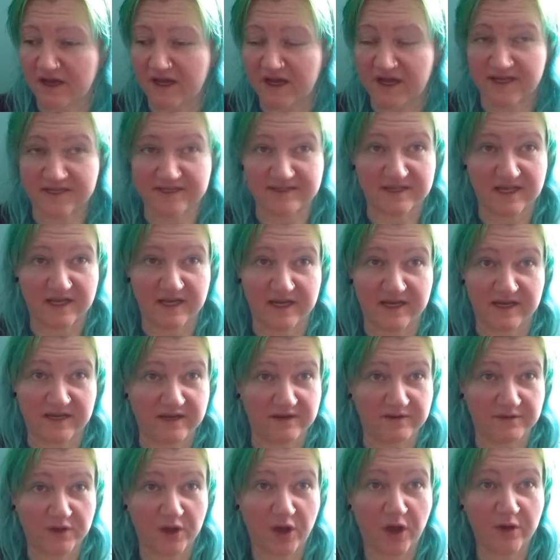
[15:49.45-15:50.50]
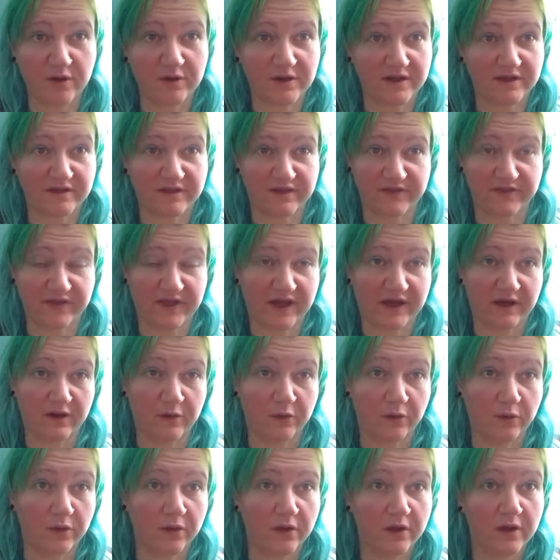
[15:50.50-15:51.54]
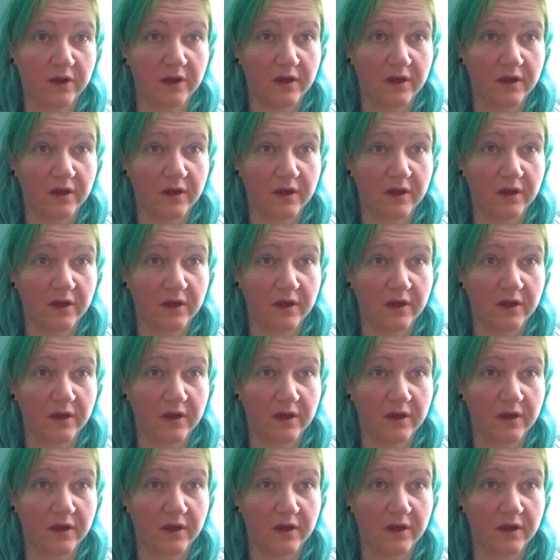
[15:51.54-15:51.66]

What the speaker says: as a holier than thou,